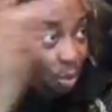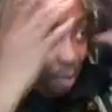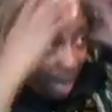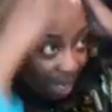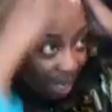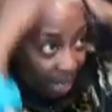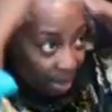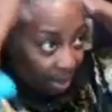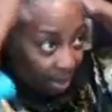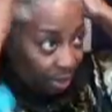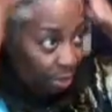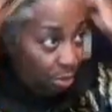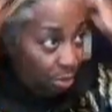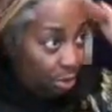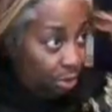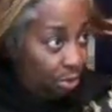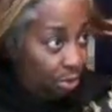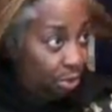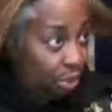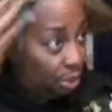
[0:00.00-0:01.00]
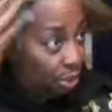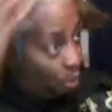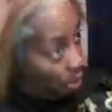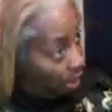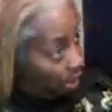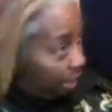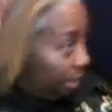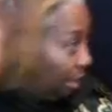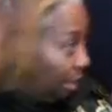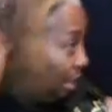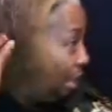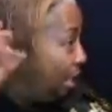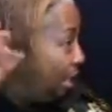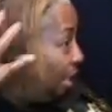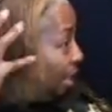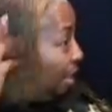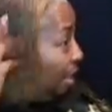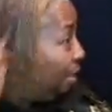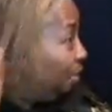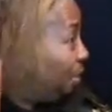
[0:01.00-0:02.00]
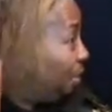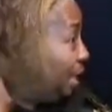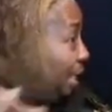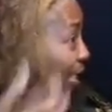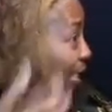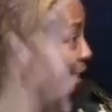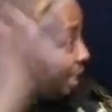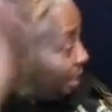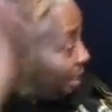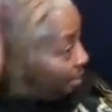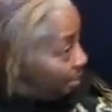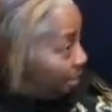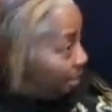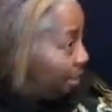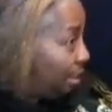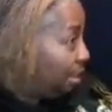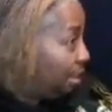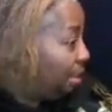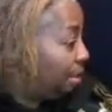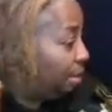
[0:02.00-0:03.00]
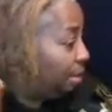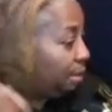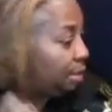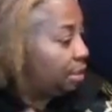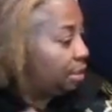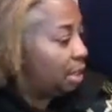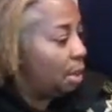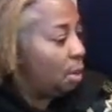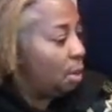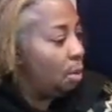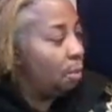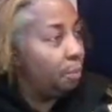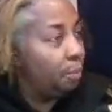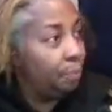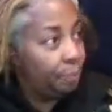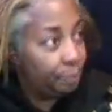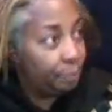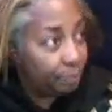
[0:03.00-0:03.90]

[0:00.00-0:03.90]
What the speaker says: my hair too short right now. So